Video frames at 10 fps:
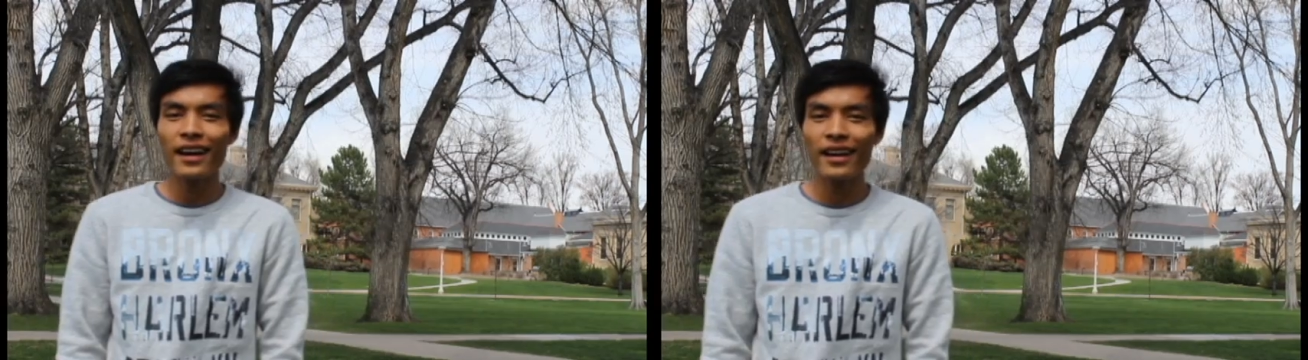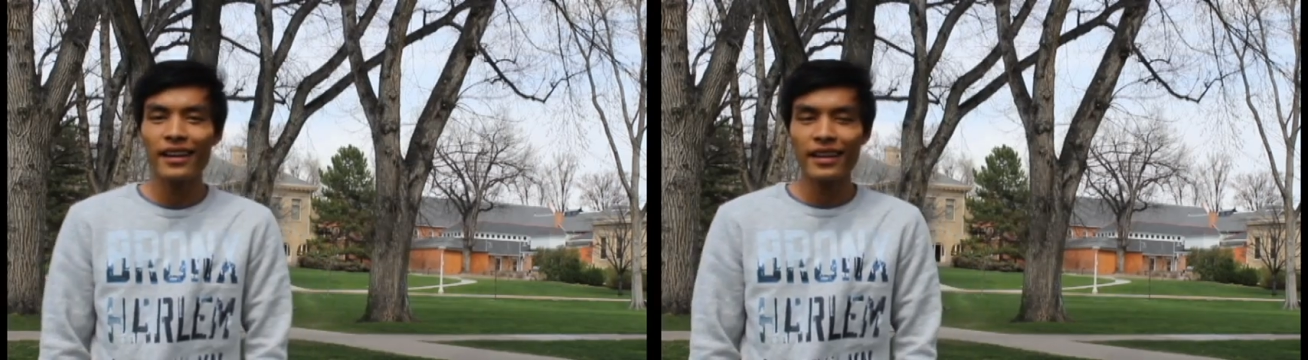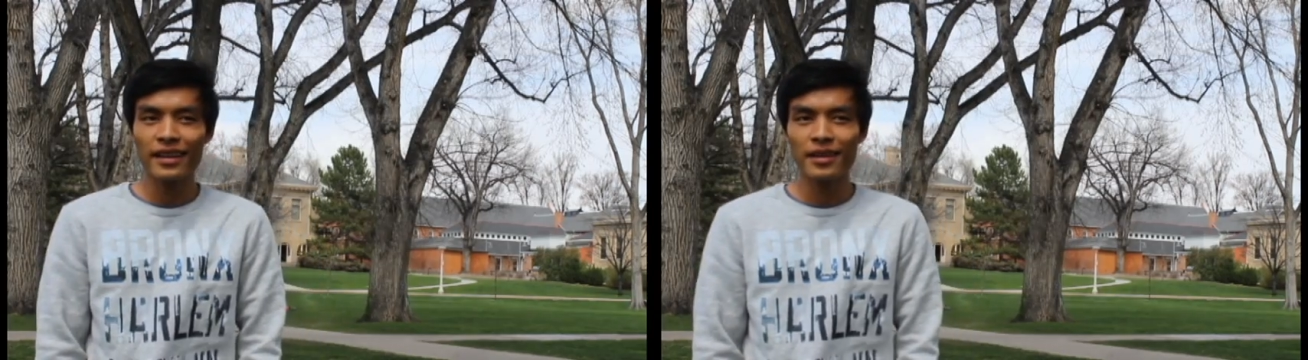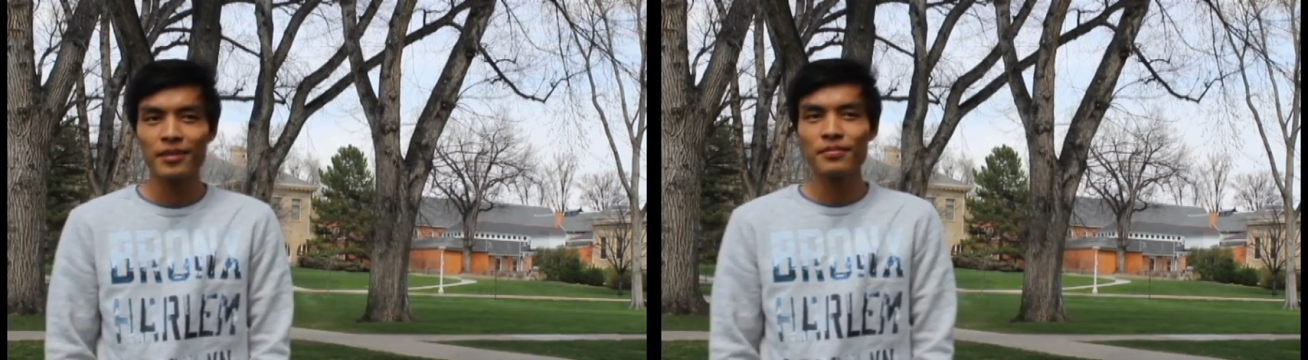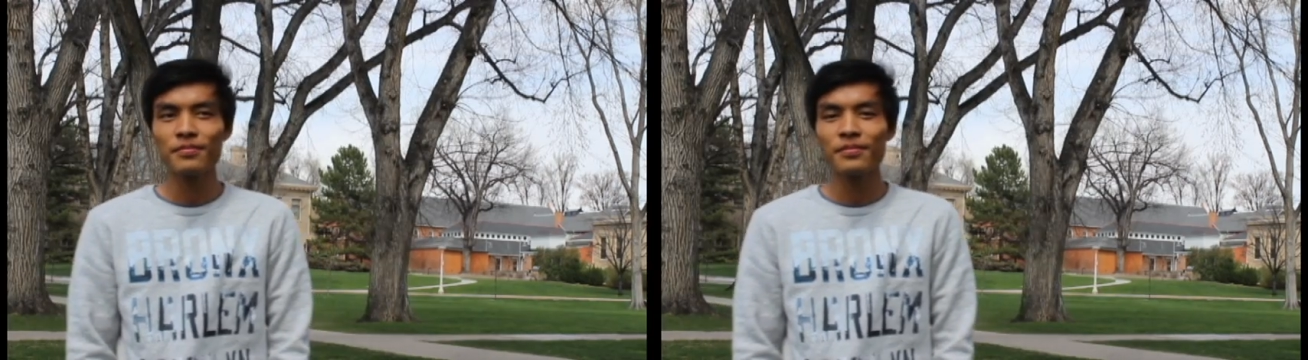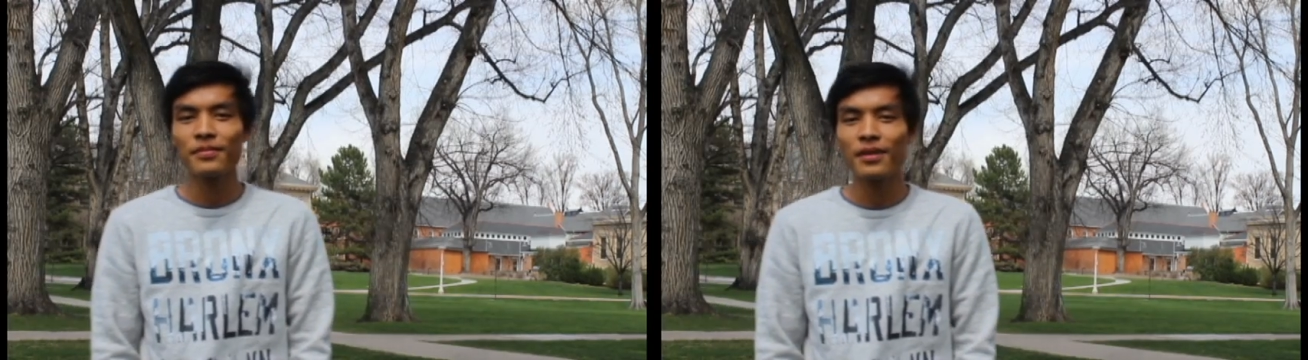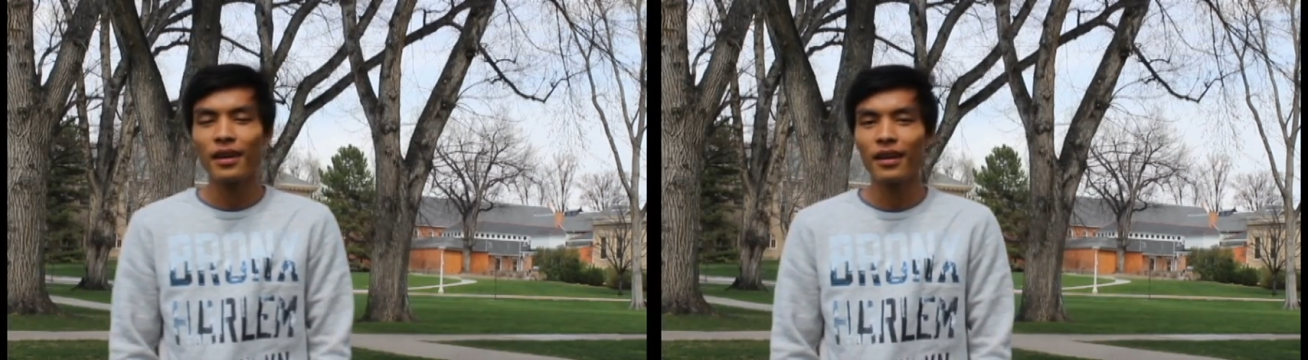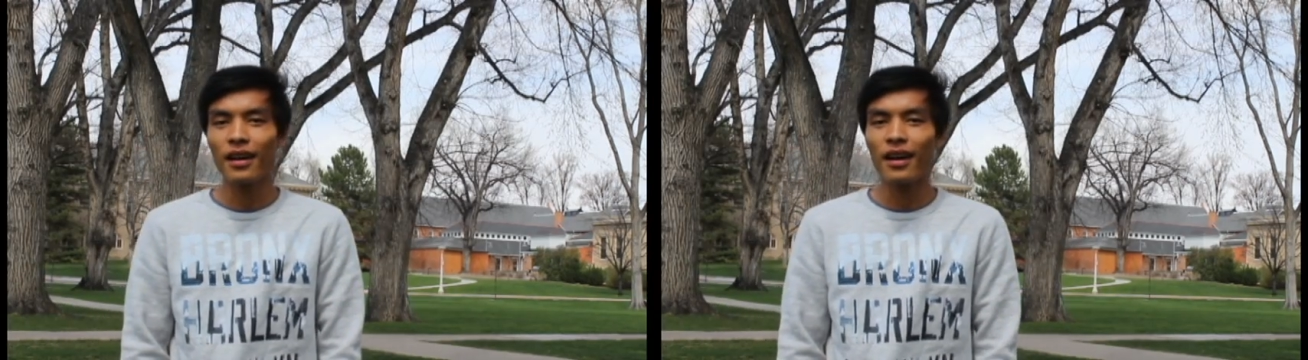I am
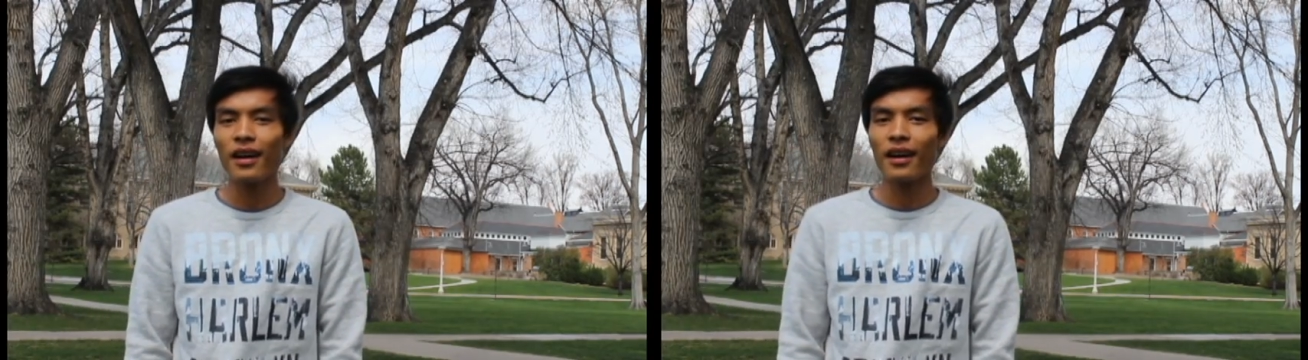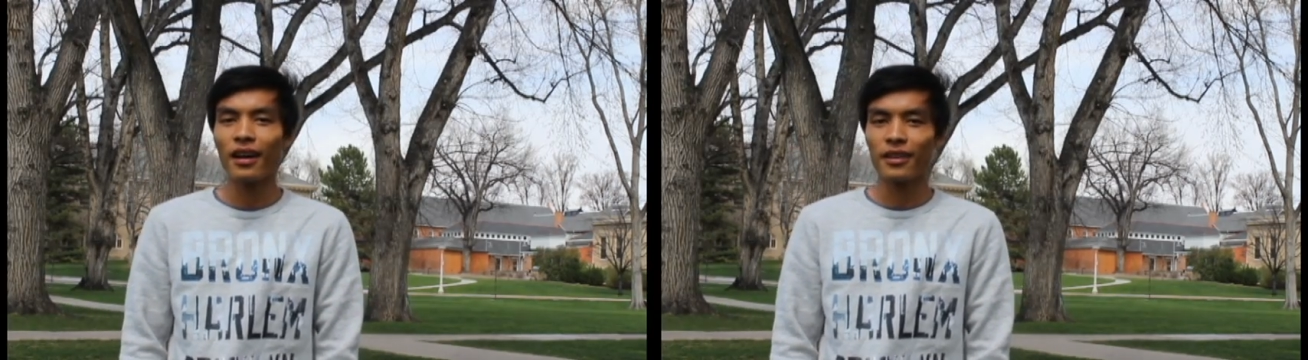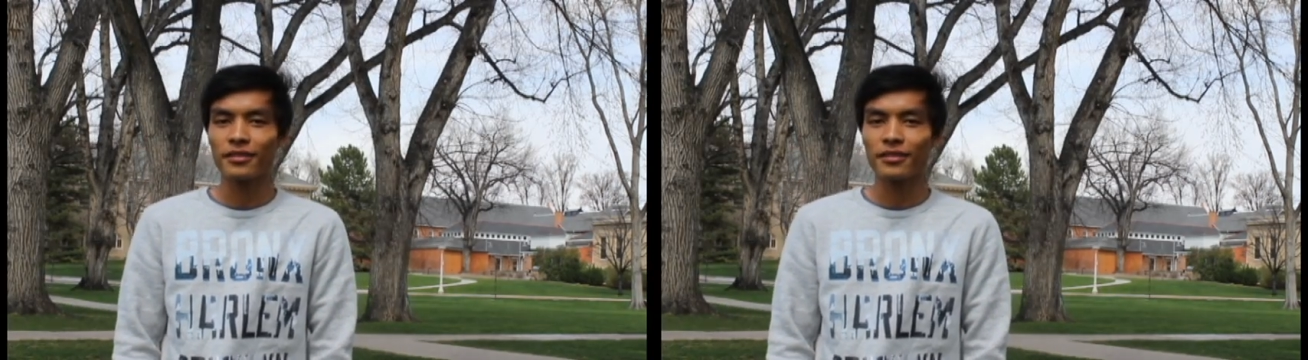a